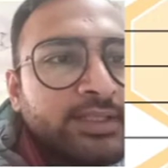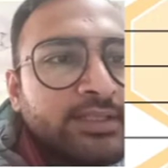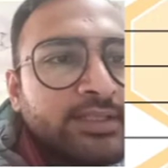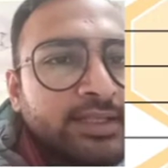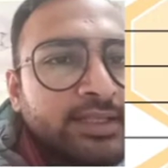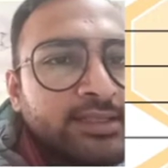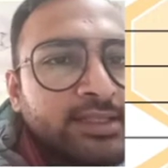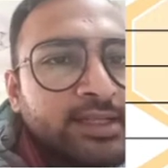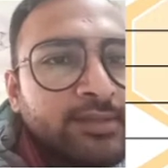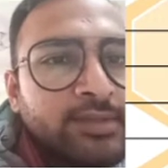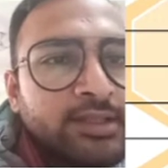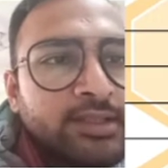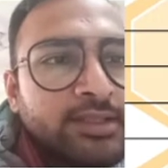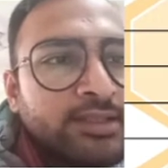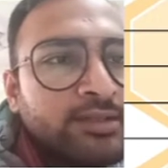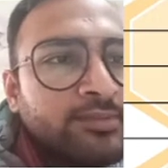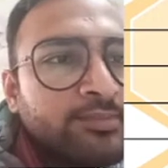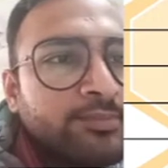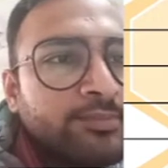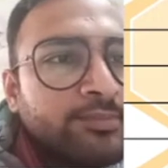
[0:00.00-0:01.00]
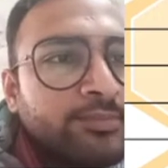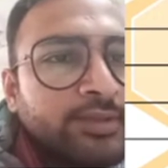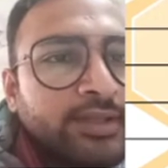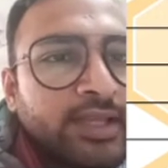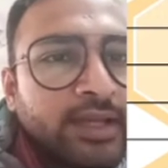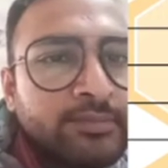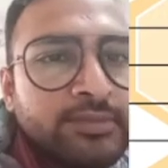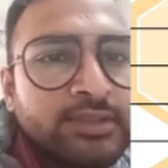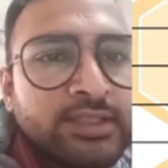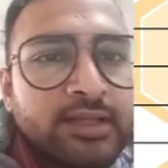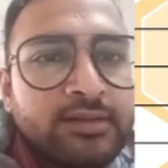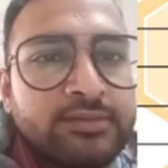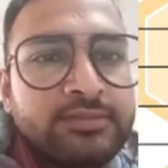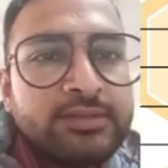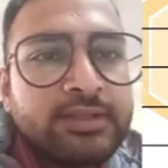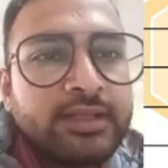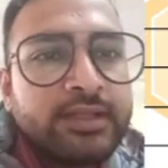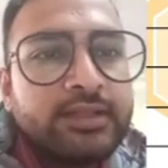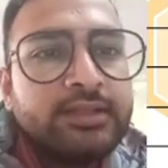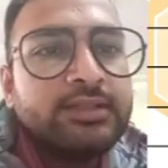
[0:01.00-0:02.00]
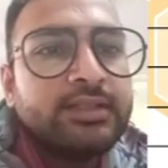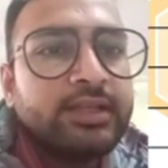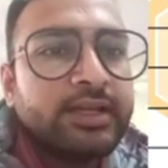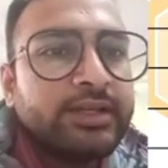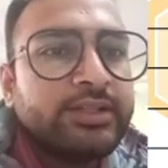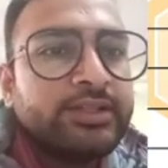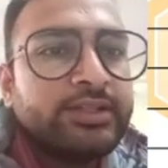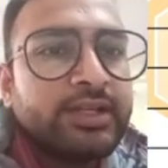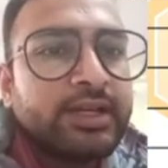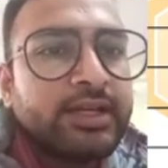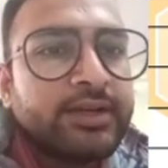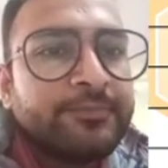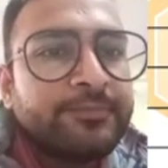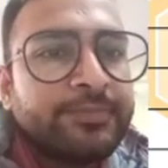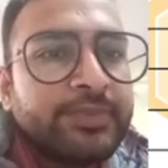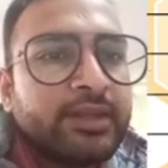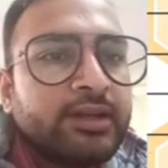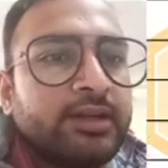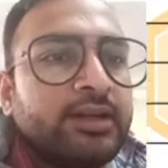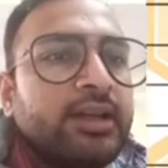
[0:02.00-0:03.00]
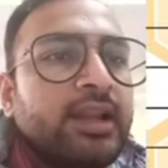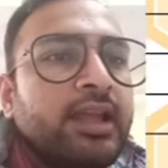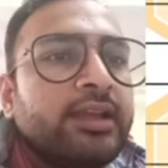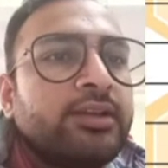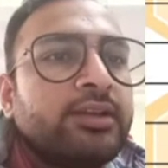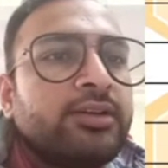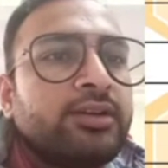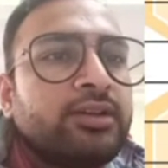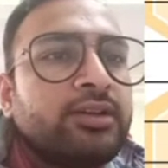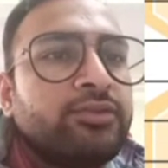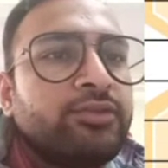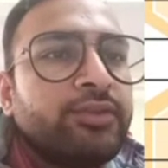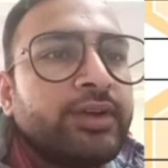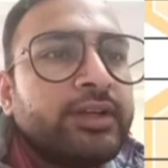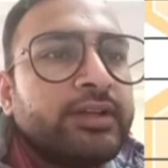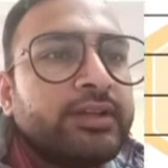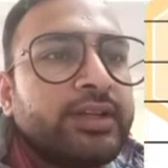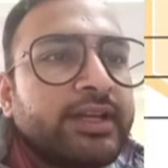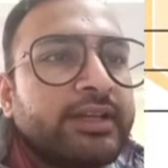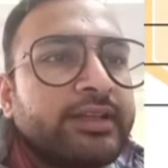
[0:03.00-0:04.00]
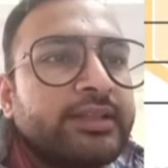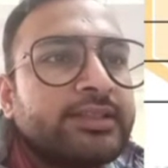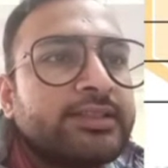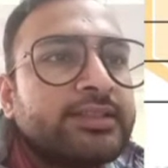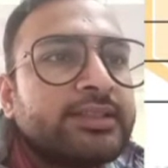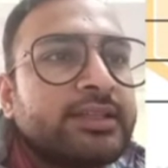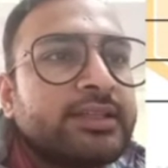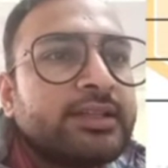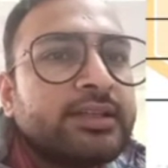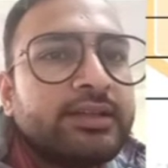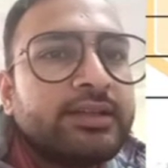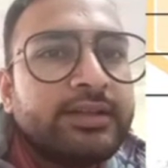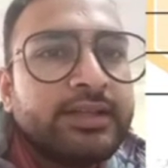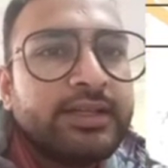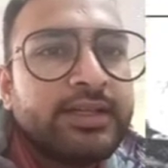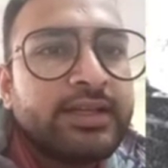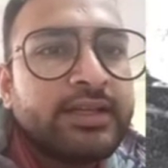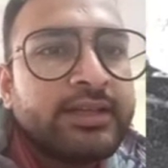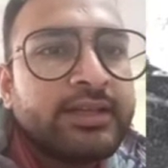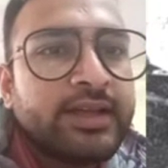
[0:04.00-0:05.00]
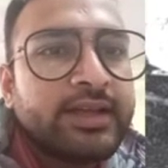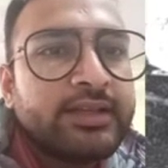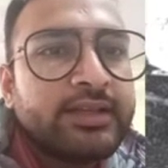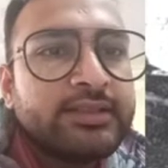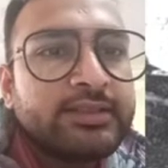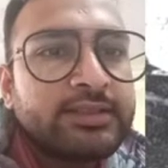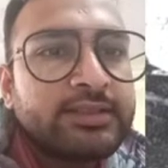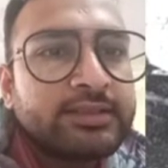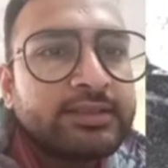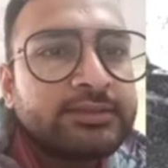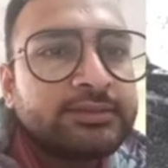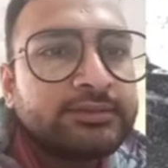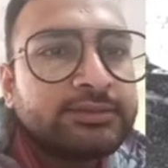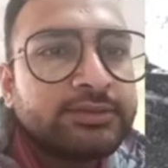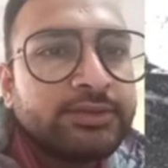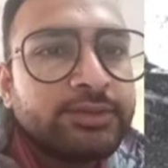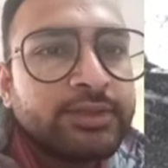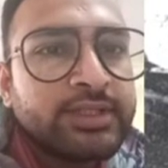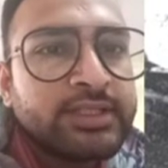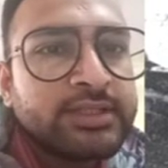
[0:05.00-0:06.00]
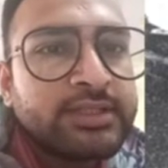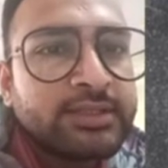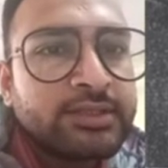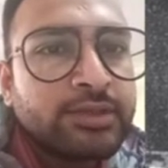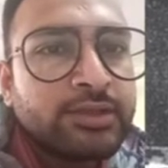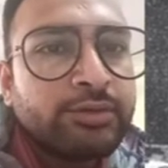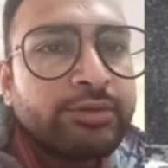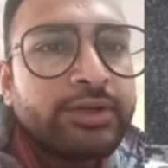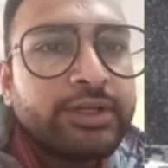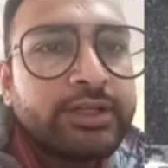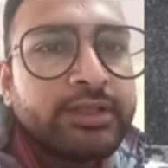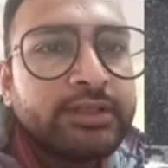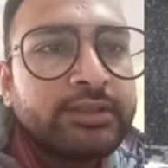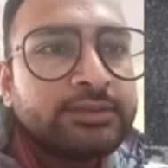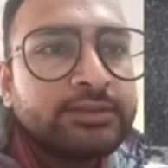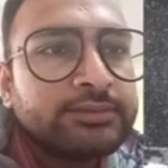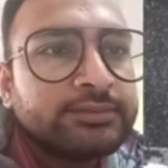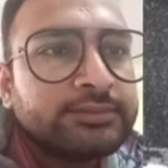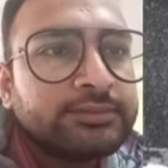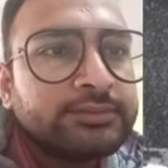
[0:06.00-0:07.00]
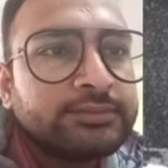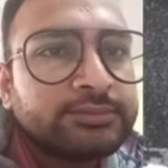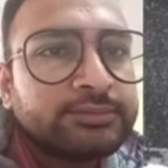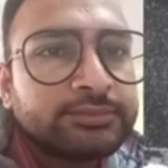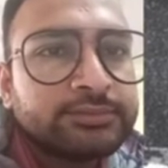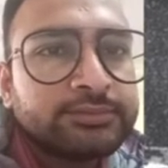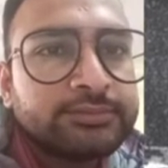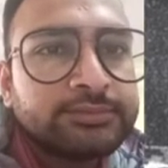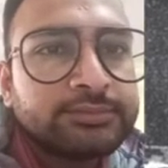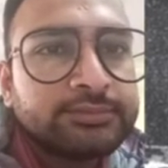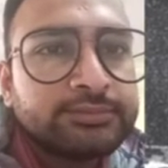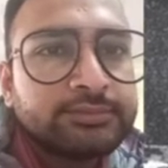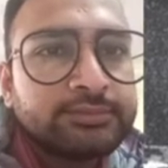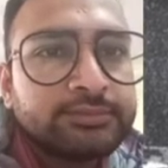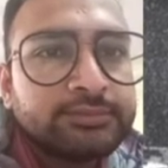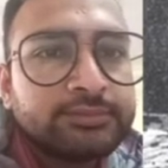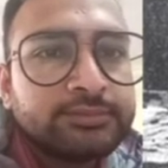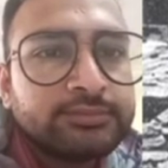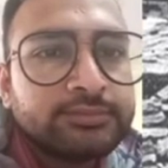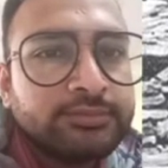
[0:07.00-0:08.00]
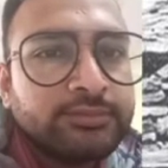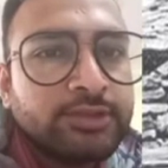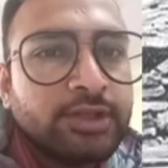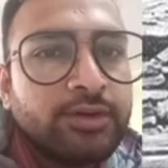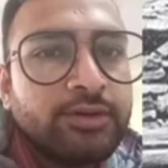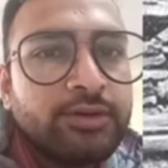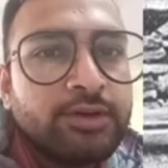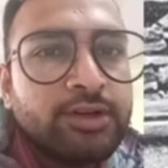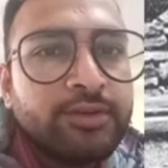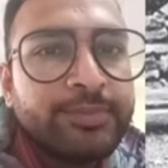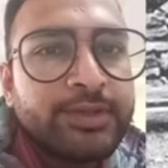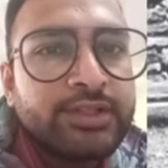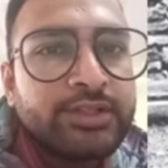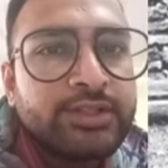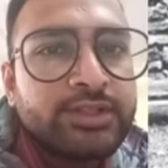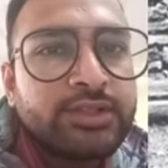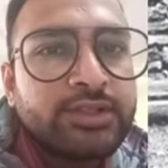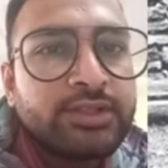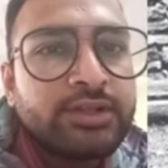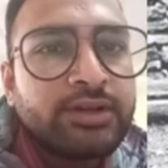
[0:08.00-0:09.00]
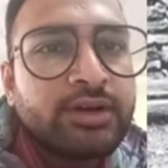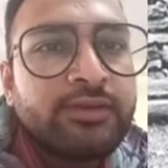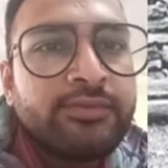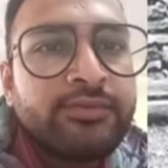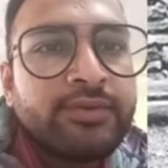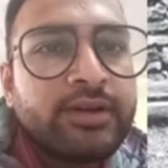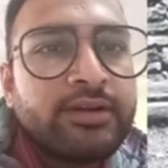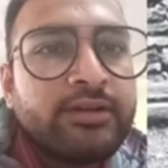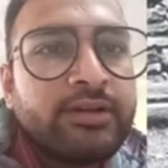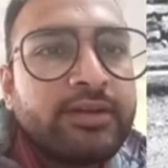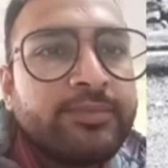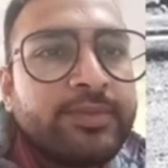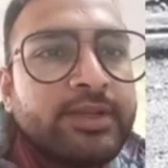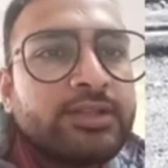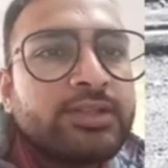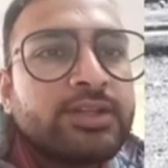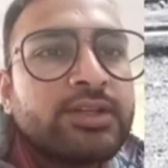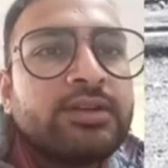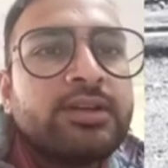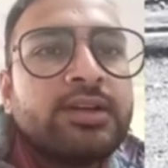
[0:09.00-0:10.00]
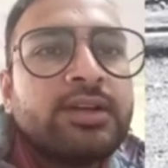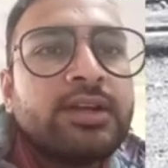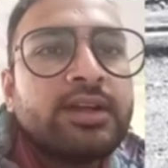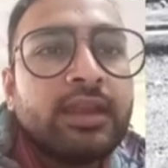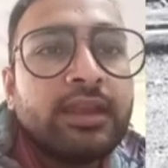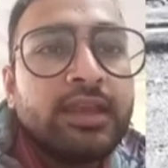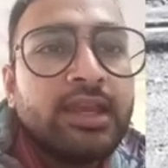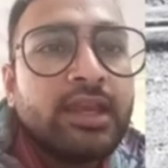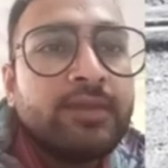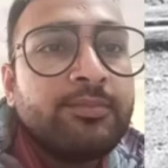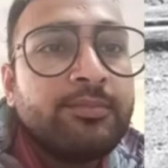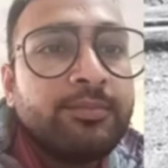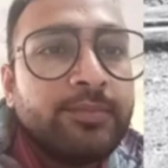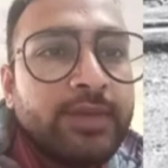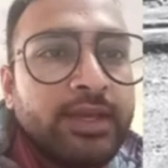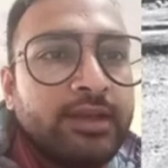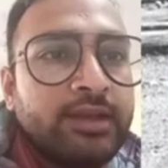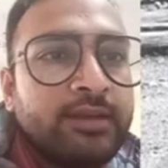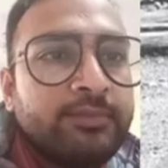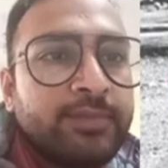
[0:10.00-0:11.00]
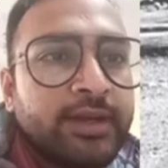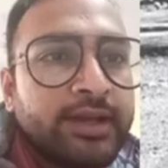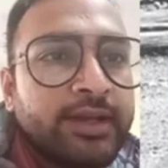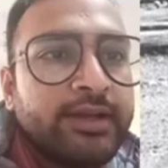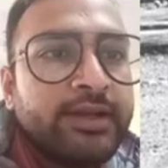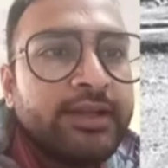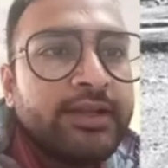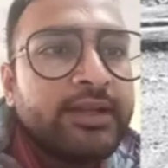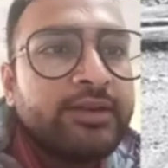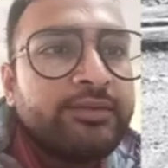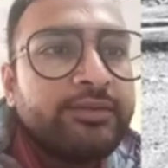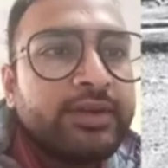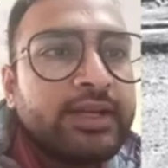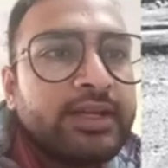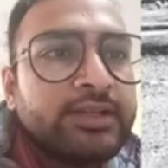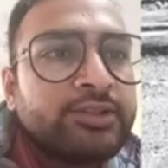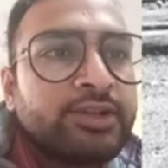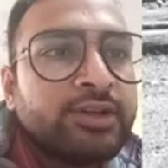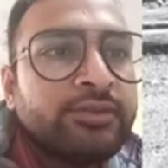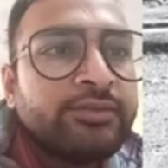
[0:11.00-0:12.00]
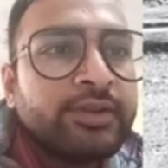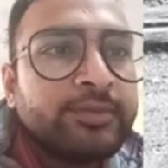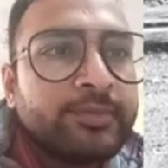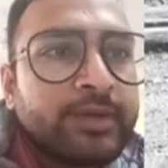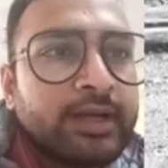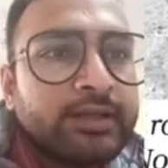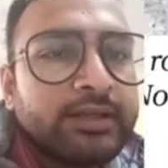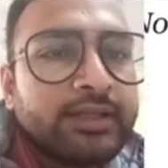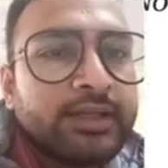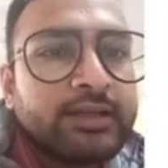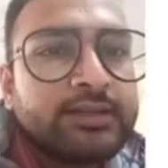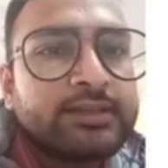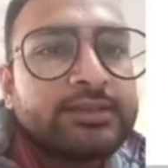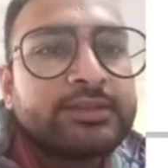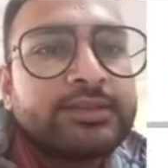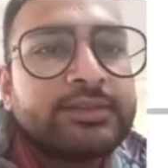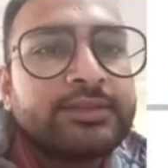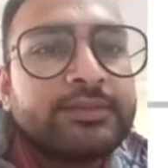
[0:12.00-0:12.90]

established themselves in Asia. Unlike golf and tennis, cricket has, you can see over here, the old picture, the rough and ready picture game being played in a village of Himalayas.